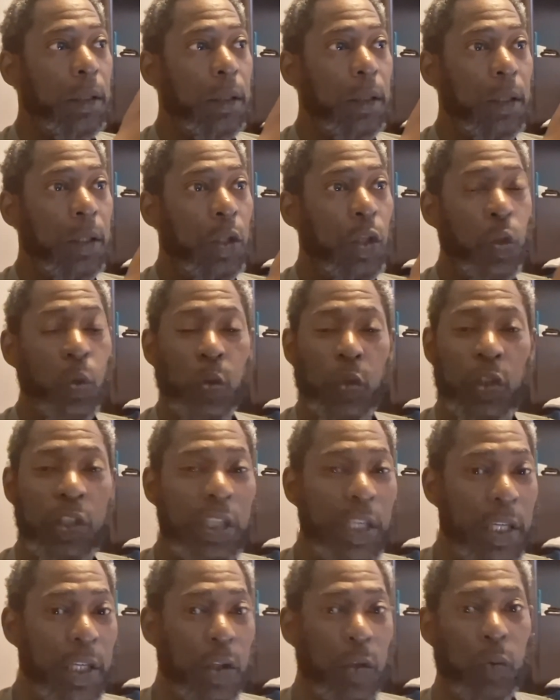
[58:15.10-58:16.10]
You
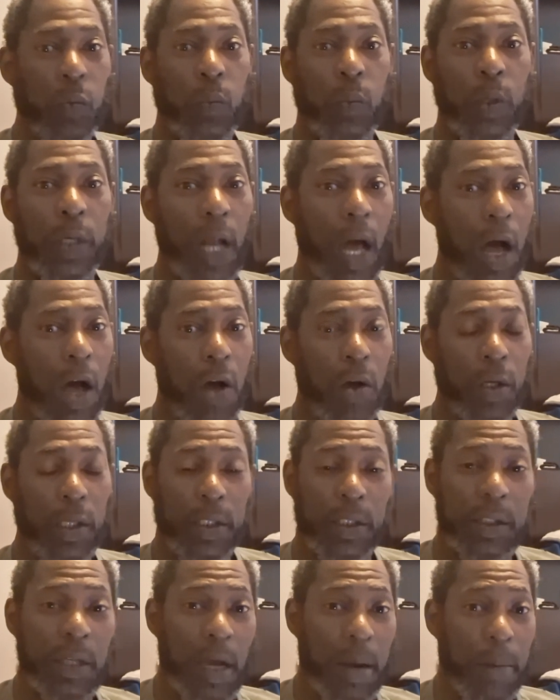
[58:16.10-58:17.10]
see where all
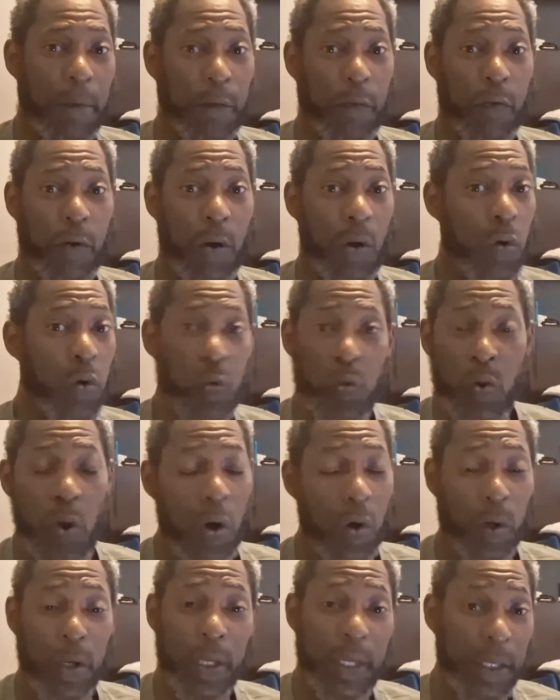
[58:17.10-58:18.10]
this coming from. Who
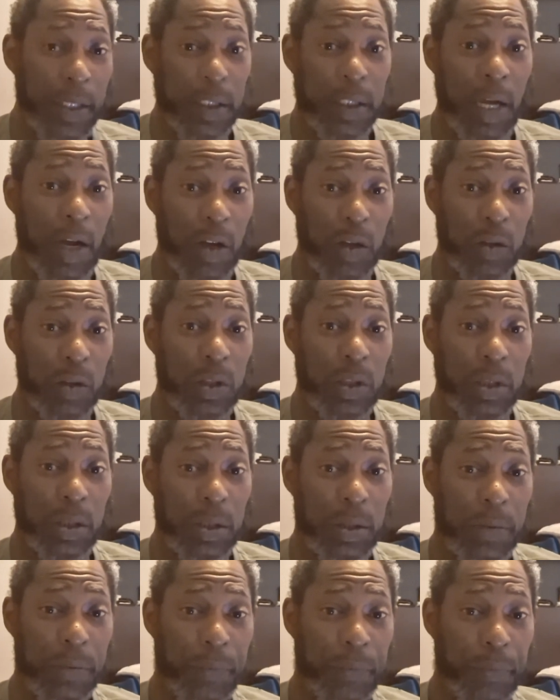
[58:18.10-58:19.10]
only he talking
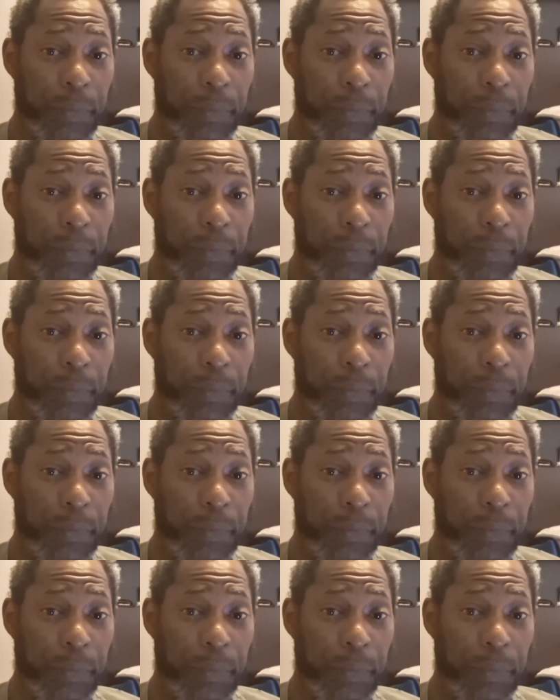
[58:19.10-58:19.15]
to?